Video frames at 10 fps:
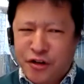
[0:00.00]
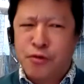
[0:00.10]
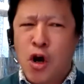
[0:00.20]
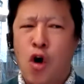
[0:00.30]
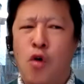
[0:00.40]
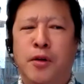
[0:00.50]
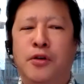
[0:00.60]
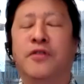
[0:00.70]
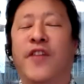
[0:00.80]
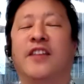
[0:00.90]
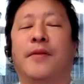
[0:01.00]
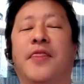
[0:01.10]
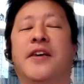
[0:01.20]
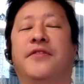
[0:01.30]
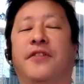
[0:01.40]
you know, Blue's investment
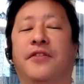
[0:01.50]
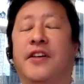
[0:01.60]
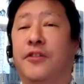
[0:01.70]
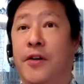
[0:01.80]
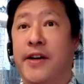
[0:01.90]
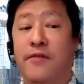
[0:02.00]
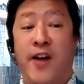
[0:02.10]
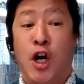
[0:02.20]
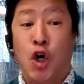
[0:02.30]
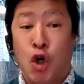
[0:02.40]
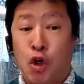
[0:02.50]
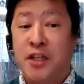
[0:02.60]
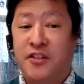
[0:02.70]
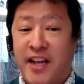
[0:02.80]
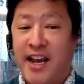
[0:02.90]
thesis is to identify
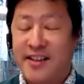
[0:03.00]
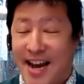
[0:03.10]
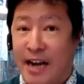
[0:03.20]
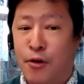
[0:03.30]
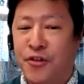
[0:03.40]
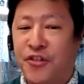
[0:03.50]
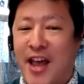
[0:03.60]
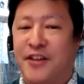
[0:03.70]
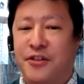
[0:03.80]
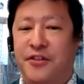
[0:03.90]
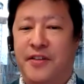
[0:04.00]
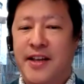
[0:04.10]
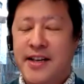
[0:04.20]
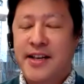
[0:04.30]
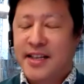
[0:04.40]
early stage high growth sectors,
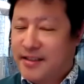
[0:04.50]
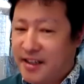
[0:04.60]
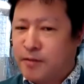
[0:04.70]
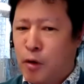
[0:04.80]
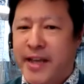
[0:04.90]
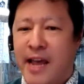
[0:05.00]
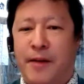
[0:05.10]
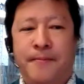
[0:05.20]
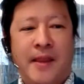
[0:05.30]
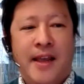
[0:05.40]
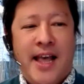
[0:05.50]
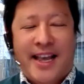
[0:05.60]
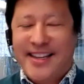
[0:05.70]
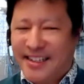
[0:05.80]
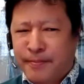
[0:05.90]
such as mobile gaming.
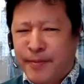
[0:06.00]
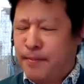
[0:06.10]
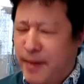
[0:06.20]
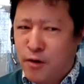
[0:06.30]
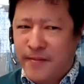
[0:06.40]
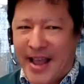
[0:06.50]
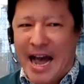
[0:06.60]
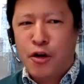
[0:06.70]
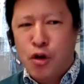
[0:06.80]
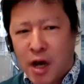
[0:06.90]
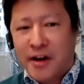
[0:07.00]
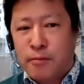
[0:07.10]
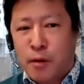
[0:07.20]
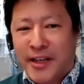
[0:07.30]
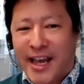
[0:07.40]
Can you tell us a bit about how you got into
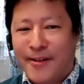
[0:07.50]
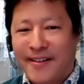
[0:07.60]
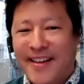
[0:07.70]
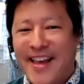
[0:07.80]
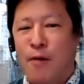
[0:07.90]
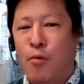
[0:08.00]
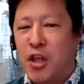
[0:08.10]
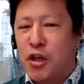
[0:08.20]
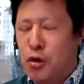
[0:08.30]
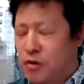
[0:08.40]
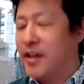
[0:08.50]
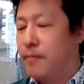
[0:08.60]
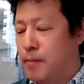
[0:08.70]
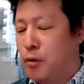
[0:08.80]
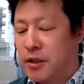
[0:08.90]
mobile gaming and what you'd say to
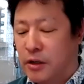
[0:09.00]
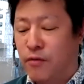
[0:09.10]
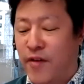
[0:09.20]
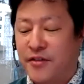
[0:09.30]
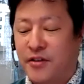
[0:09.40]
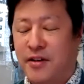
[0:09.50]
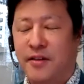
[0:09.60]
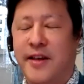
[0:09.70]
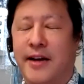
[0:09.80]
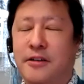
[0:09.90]
people looking to invest in the sector?